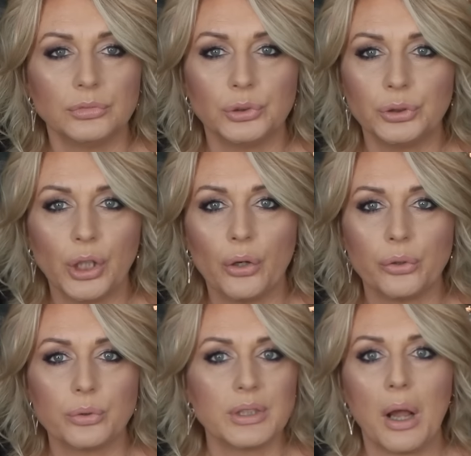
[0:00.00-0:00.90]

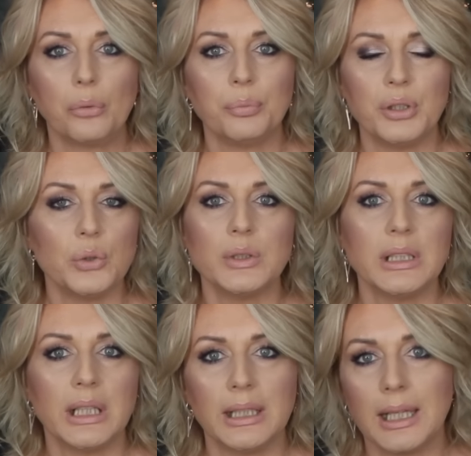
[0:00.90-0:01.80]
tutorials I'll be
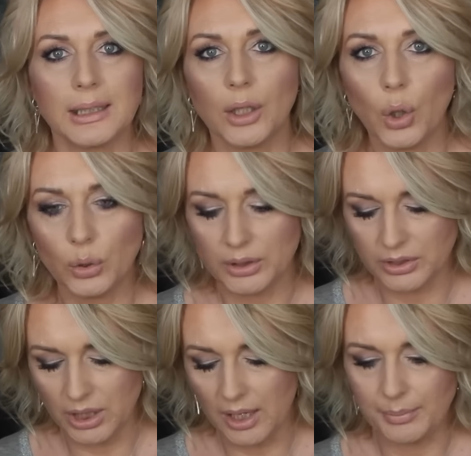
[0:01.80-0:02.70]
using it like all the
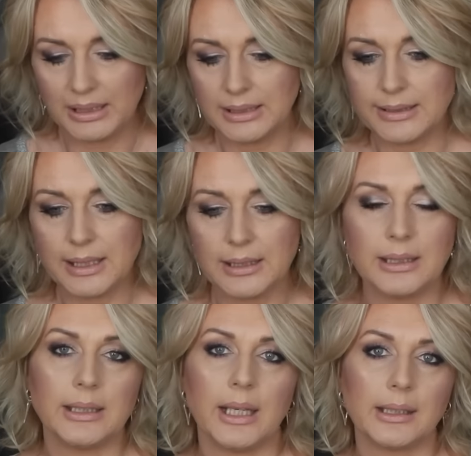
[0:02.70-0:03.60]
time, and then
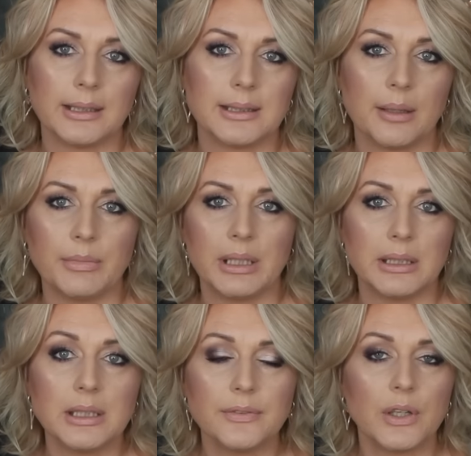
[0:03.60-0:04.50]
suddenly I get something
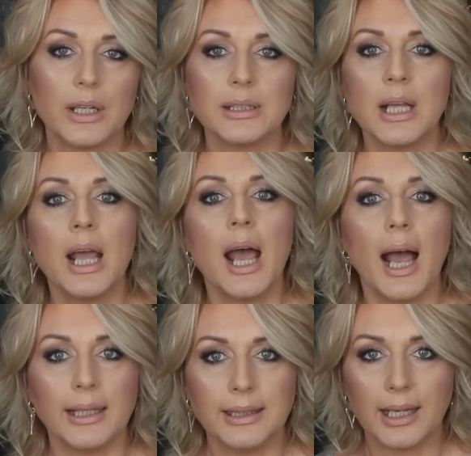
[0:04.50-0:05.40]
different
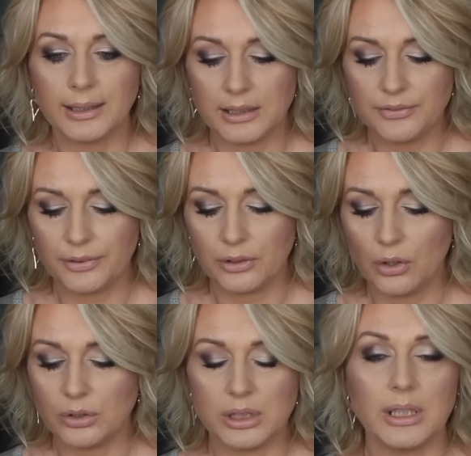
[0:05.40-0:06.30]
and that gets
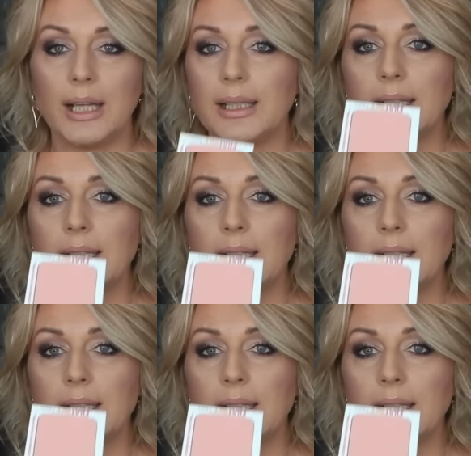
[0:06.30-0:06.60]
forgotten. And